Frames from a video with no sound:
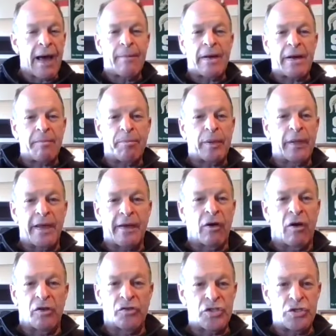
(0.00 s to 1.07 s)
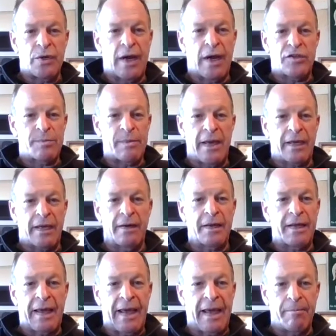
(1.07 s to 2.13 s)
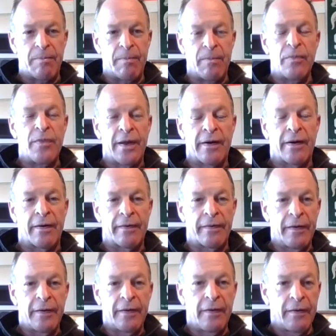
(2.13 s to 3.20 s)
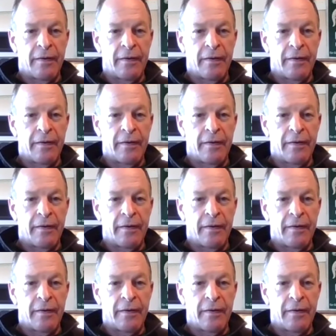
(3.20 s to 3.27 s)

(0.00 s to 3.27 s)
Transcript: How many play calls do you guys make in a game that are